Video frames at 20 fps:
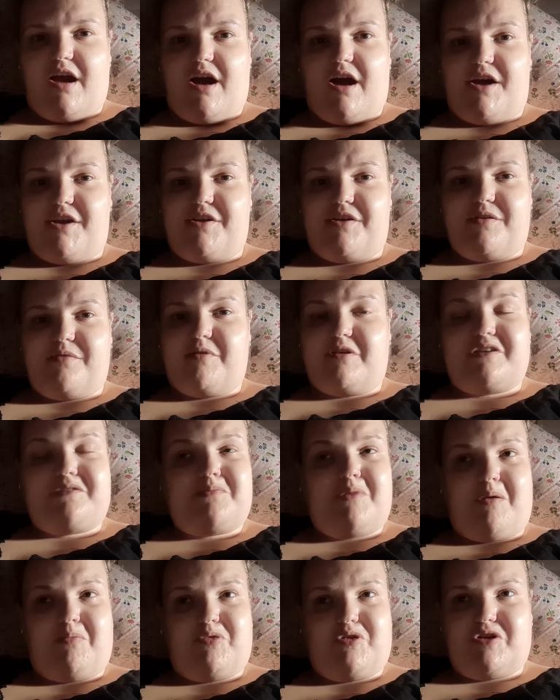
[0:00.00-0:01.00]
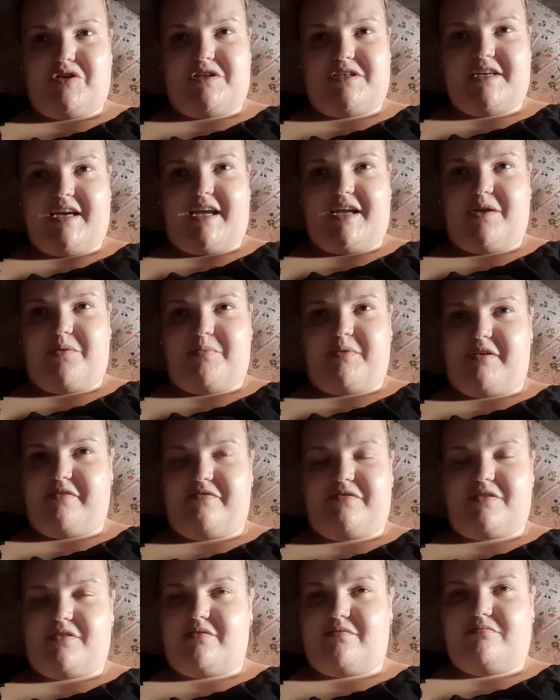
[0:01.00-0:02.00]
and because Mum couldn't take me
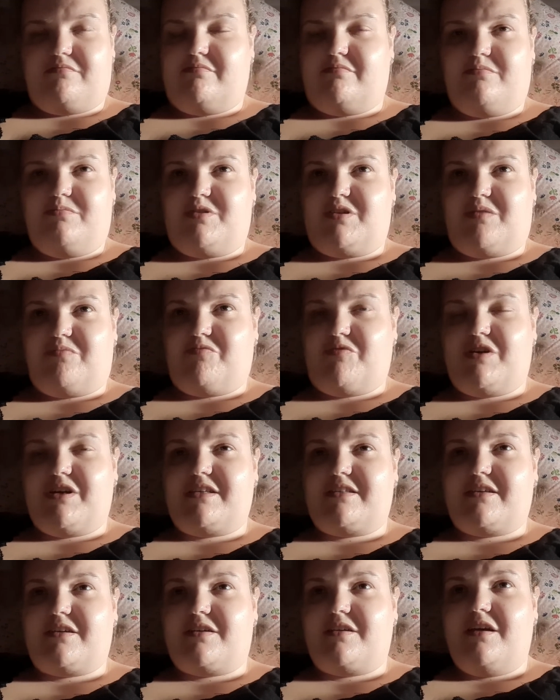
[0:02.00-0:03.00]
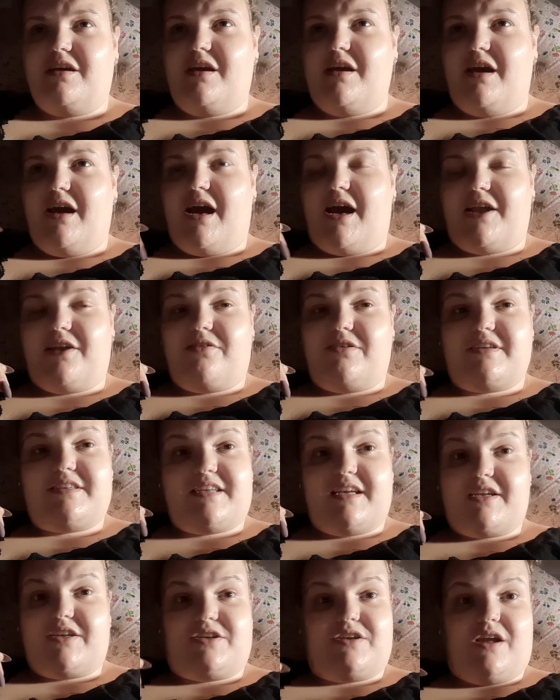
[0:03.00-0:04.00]
for some reason, and I
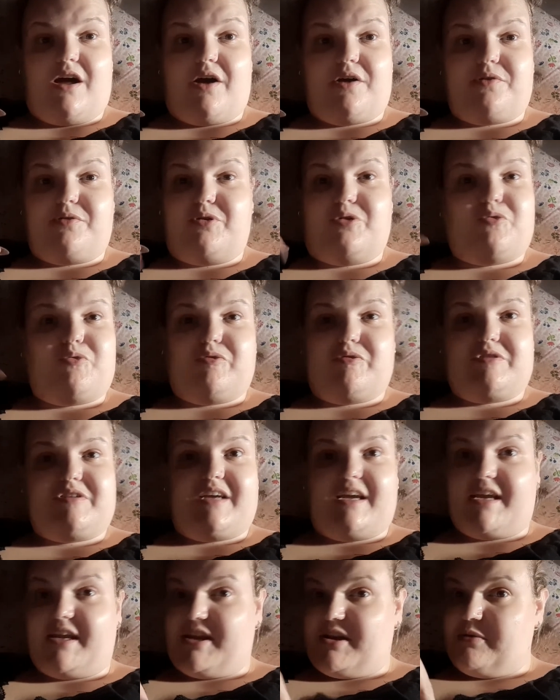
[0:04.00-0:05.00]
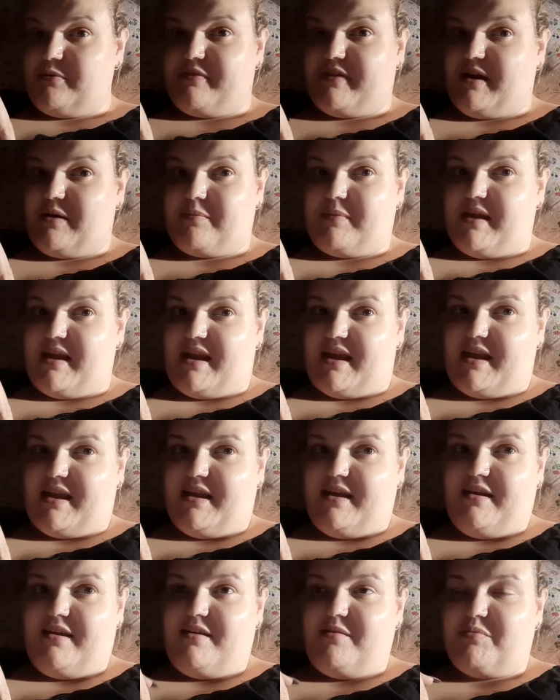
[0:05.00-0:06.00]
said, no, you're not taking her without me
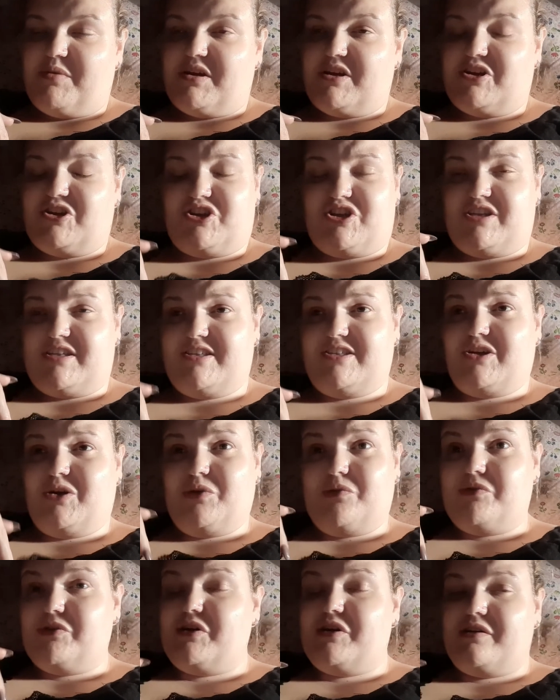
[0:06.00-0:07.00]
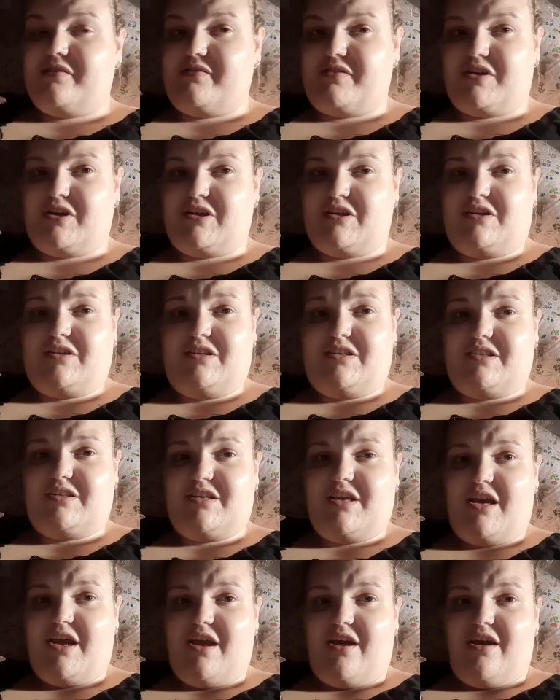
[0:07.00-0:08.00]
because she's so nervous,
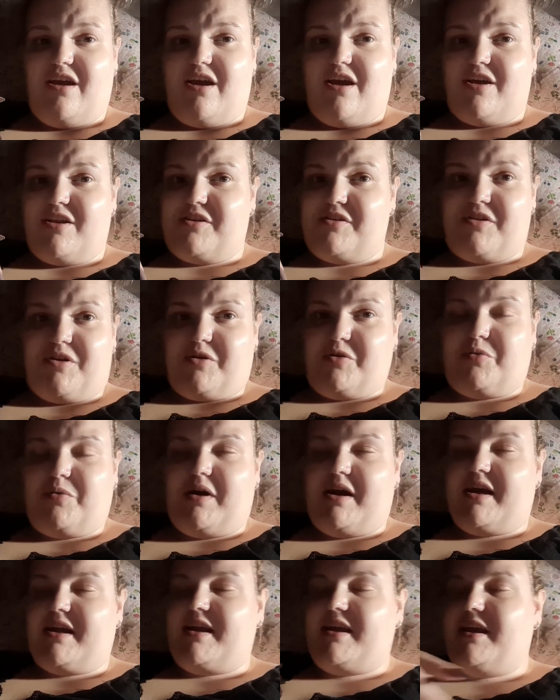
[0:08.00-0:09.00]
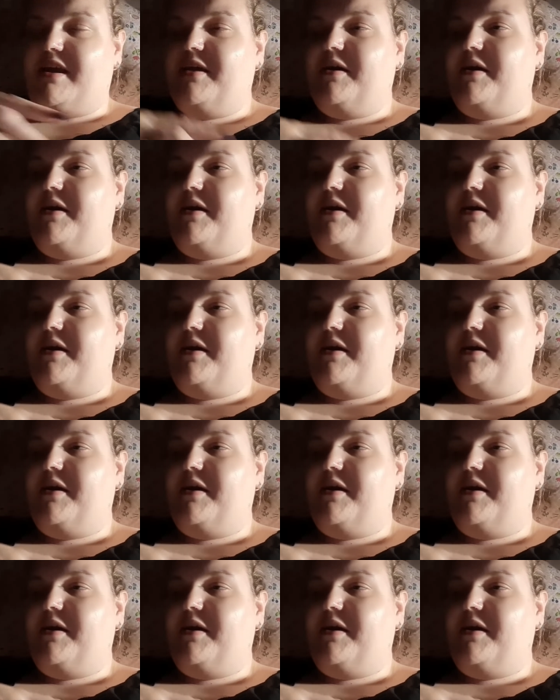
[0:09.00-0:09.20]
no way.